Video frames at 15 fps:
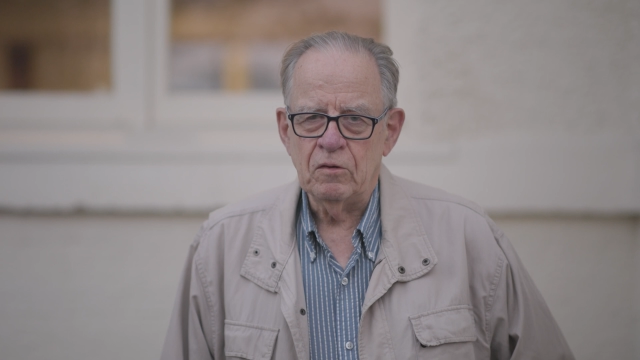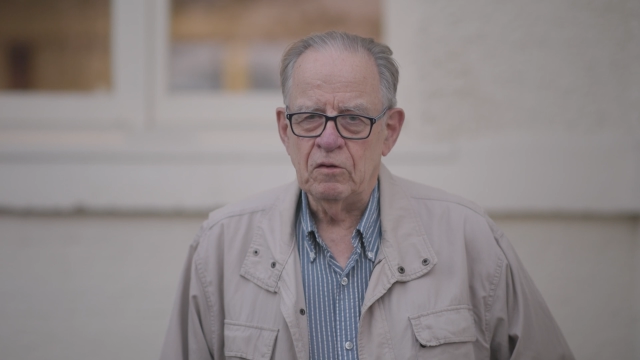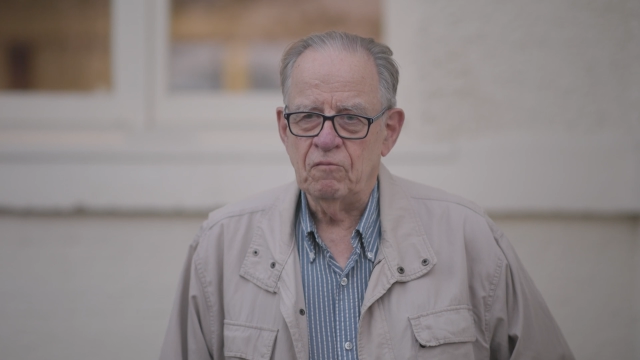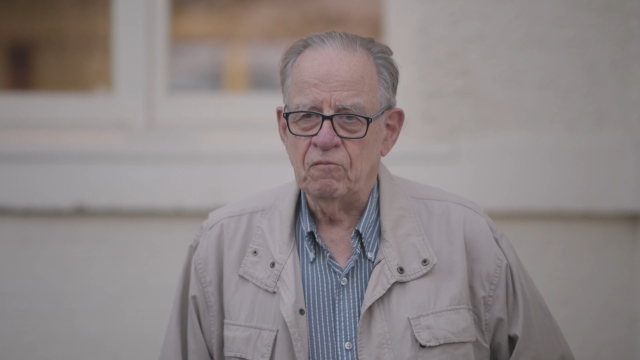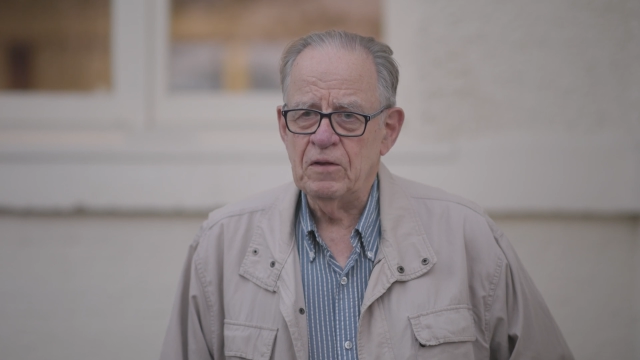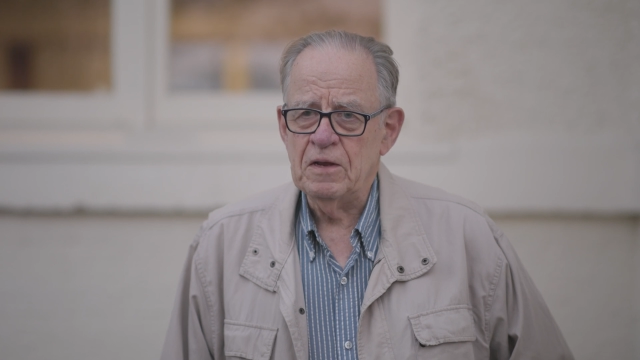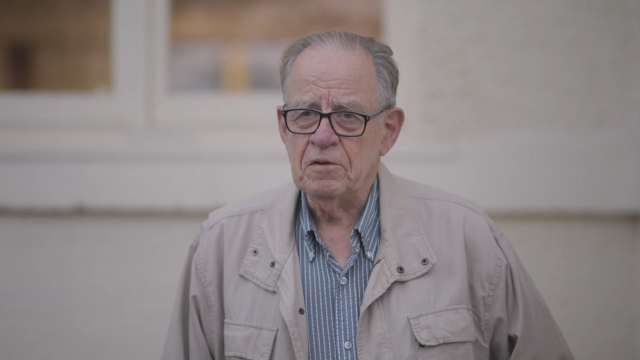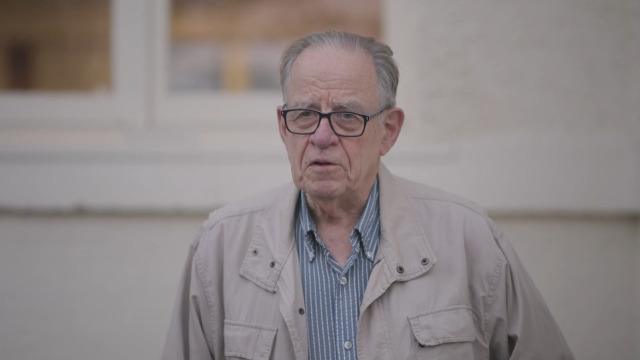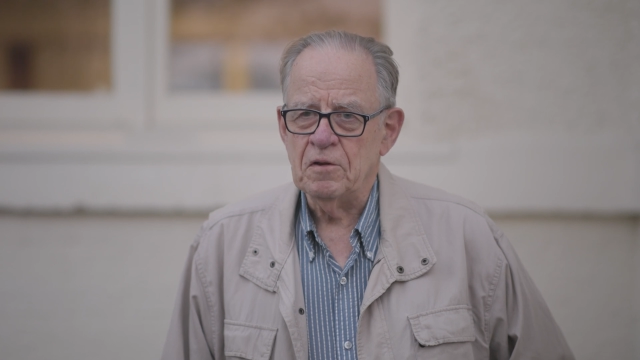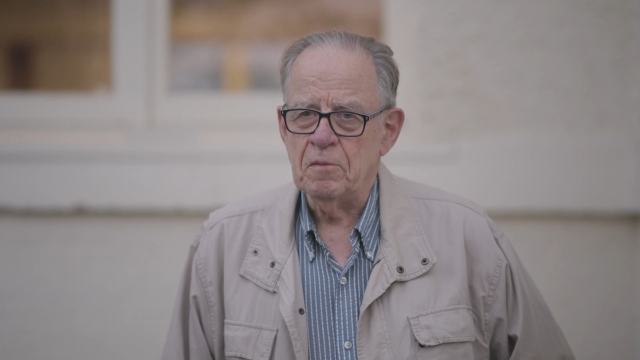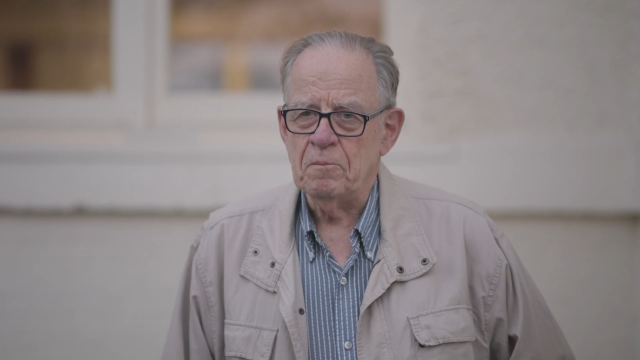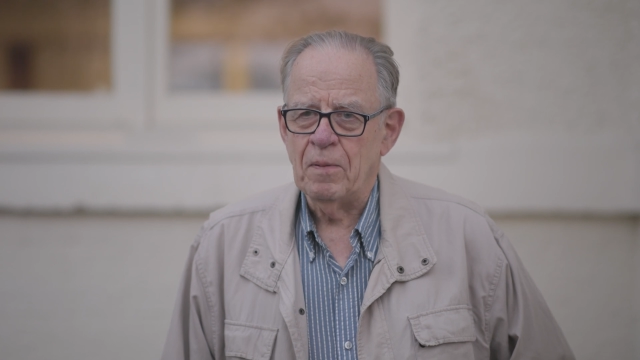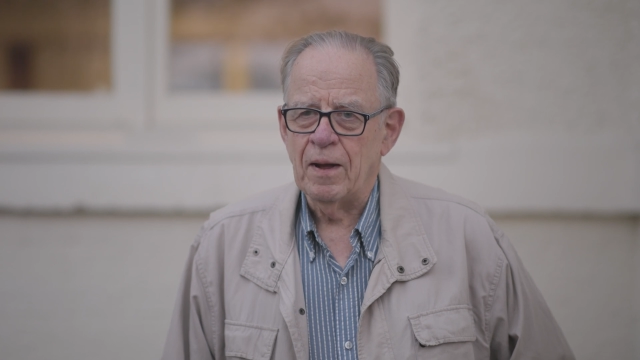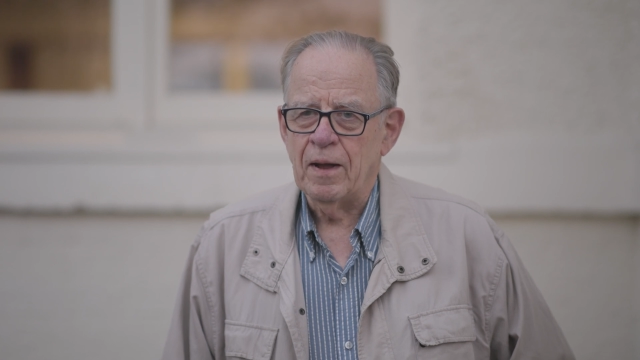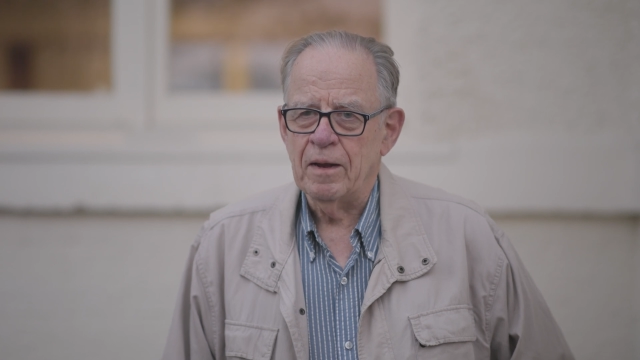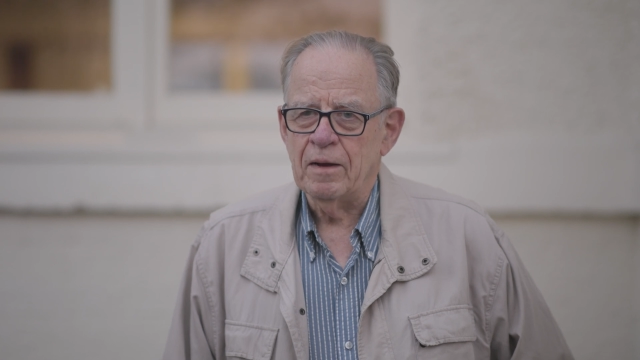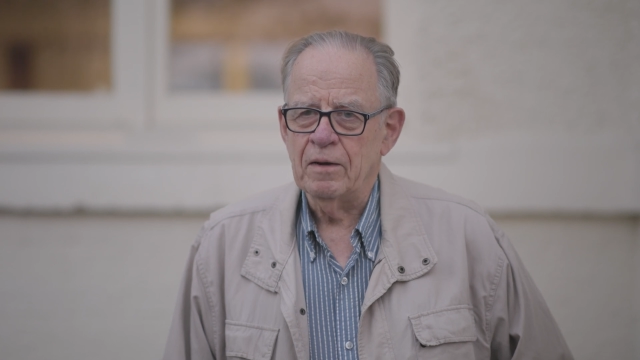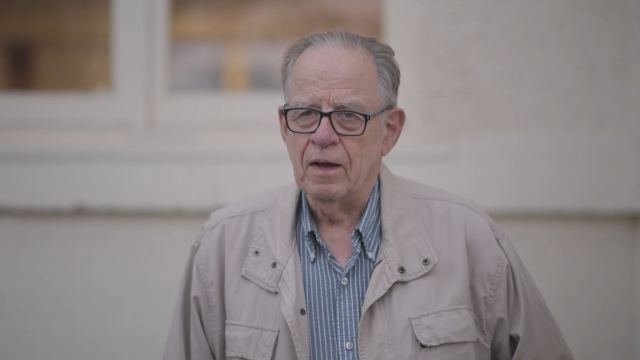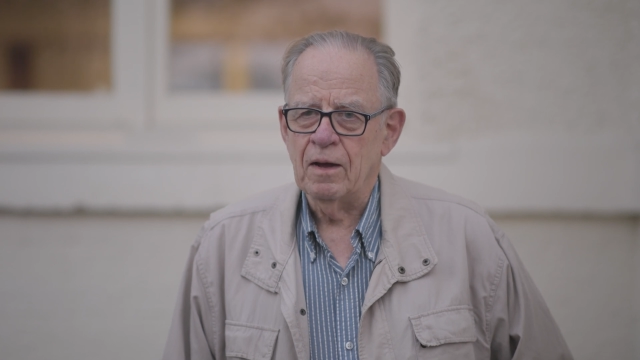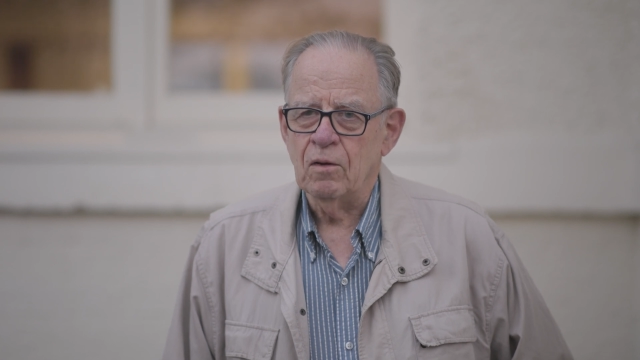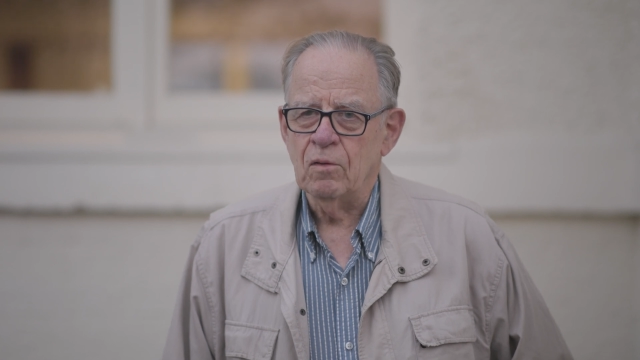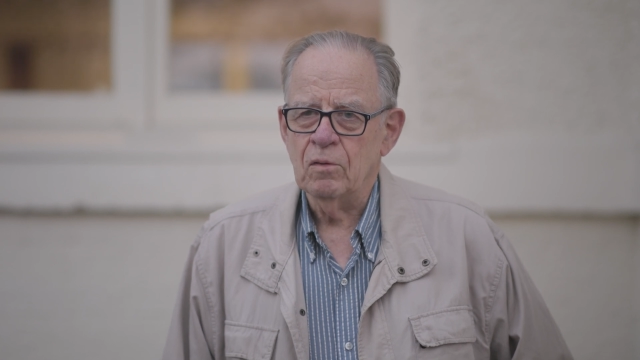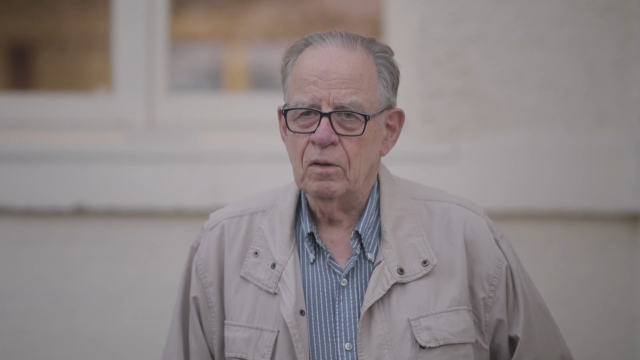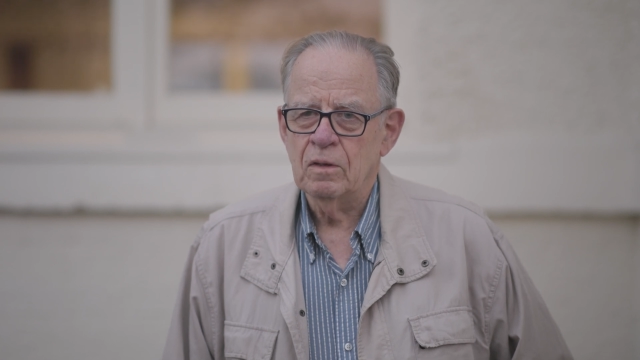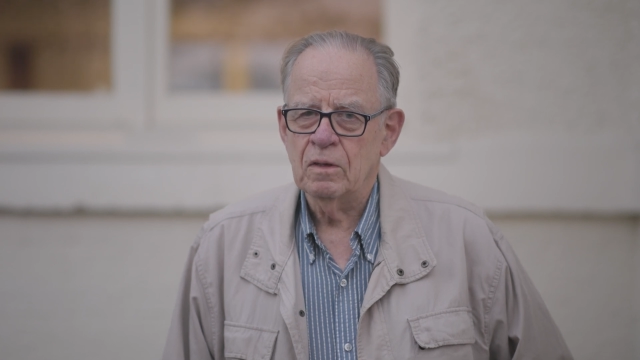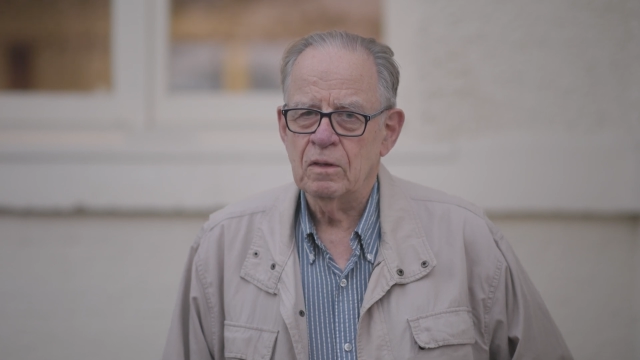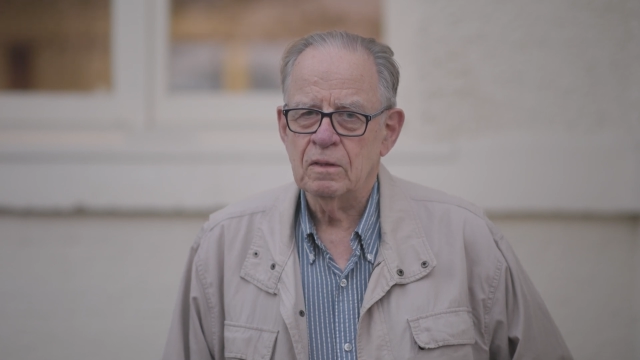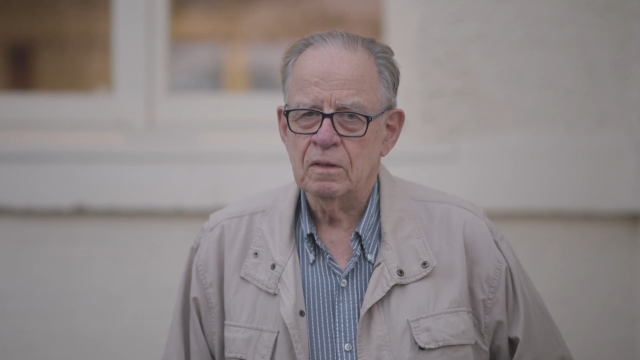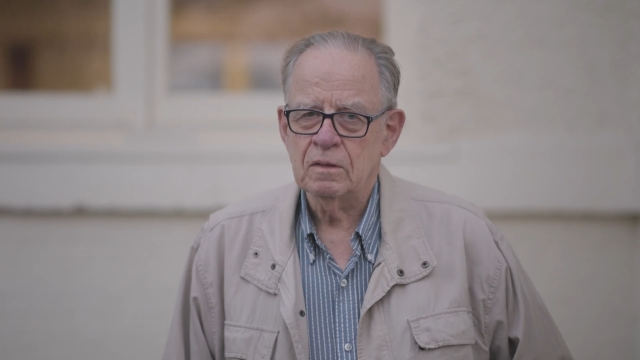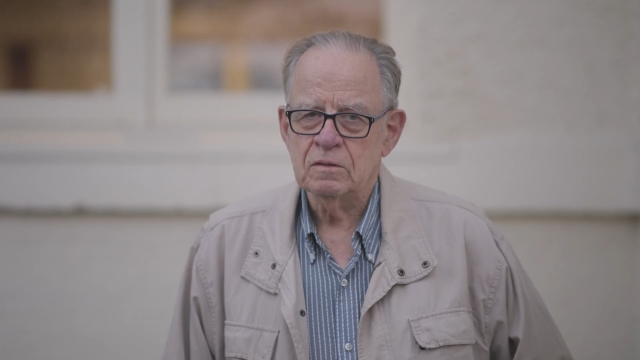defeated by now
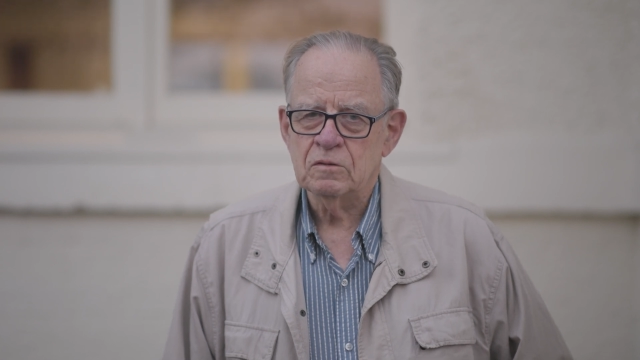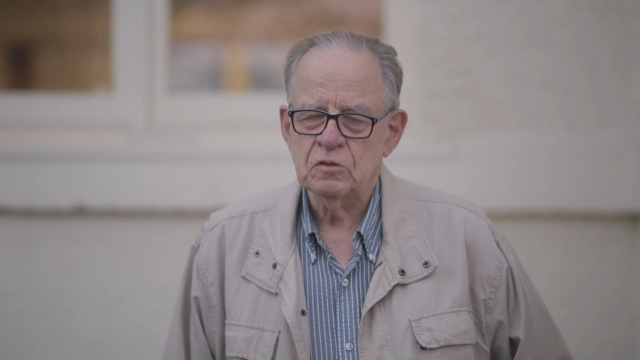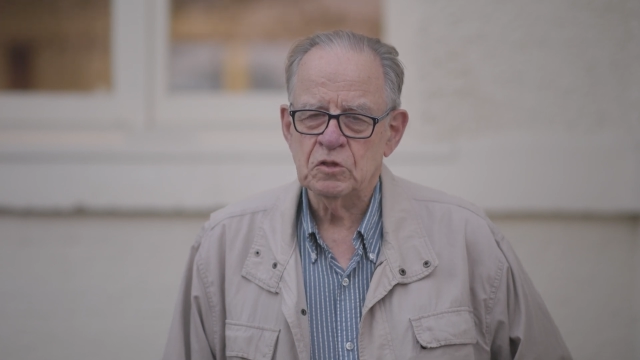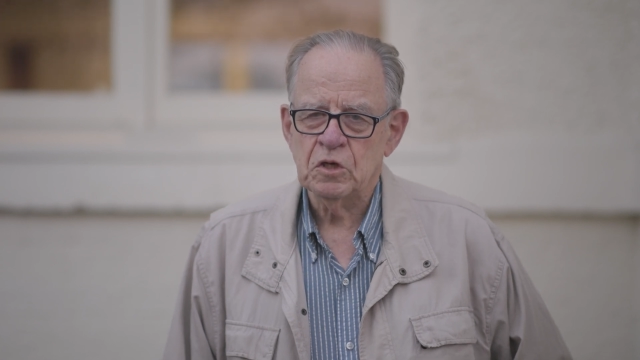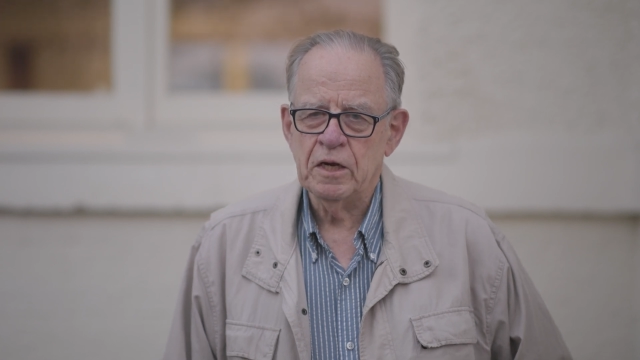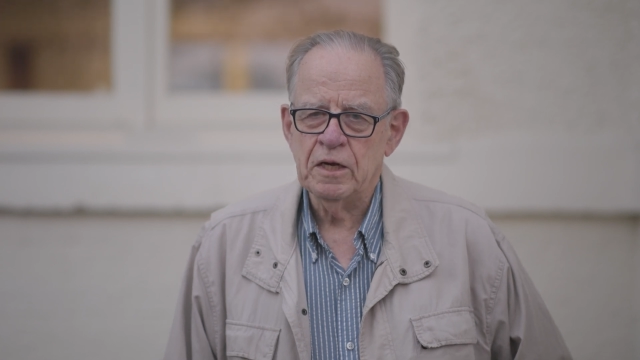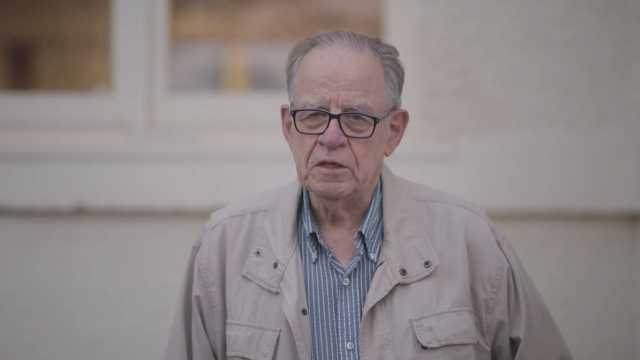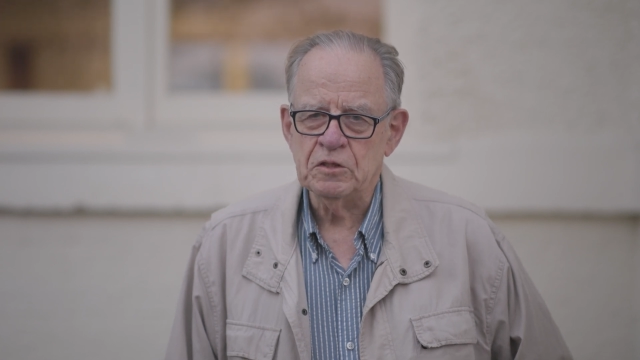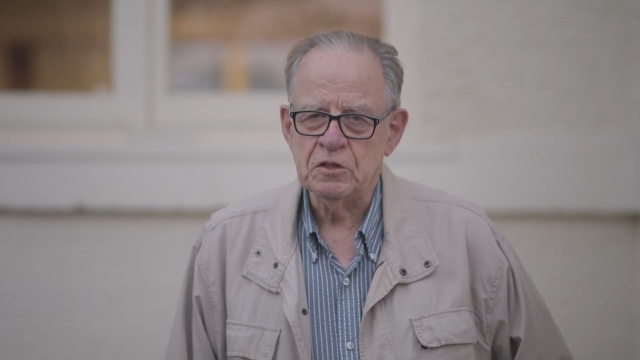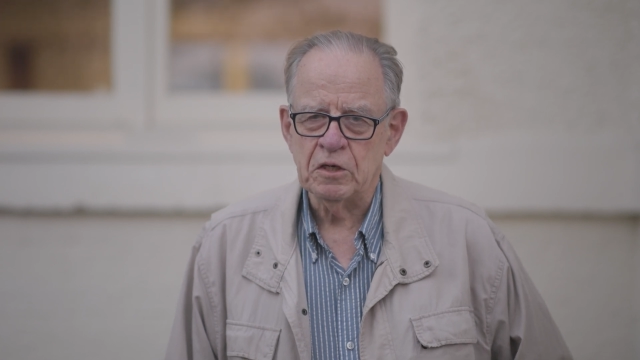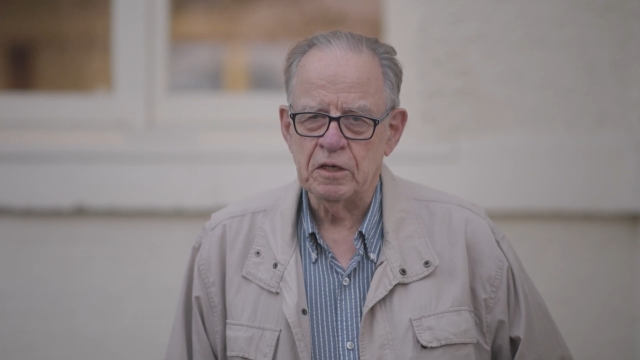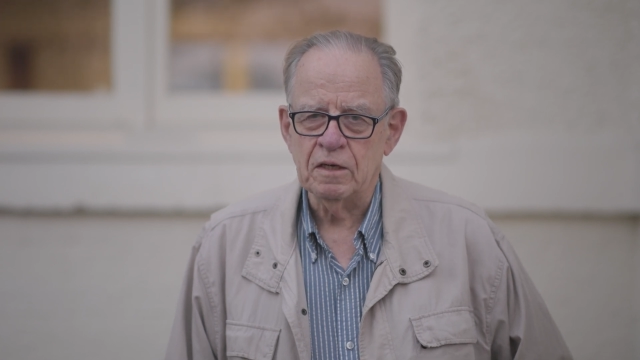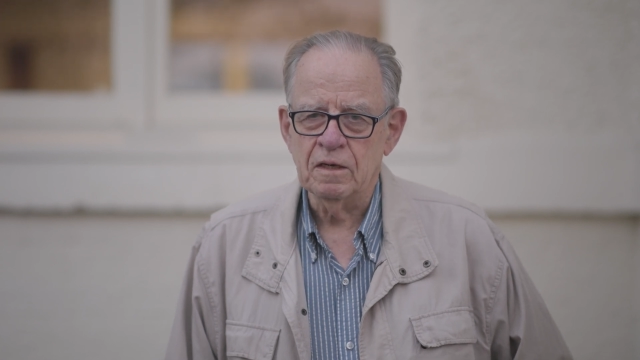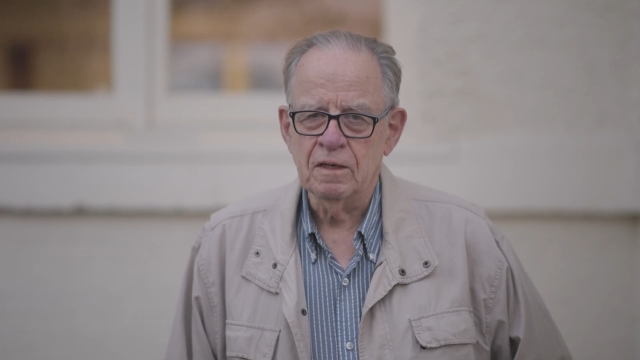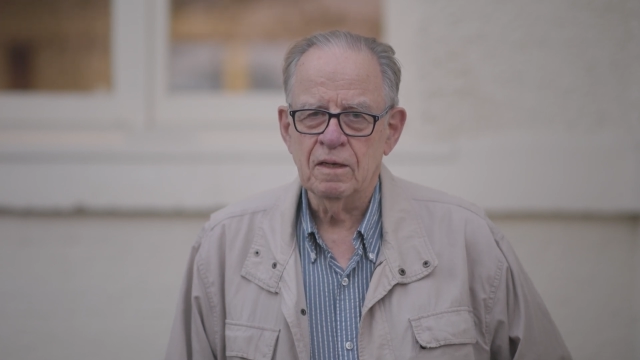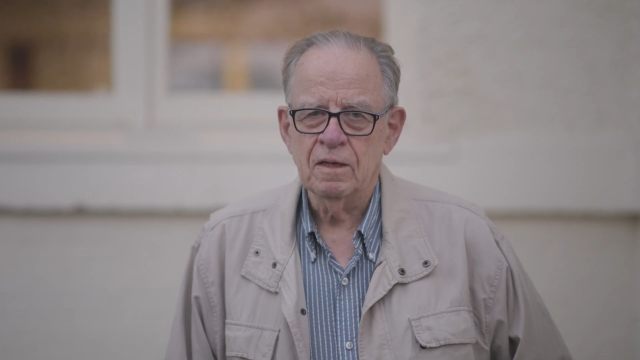changing.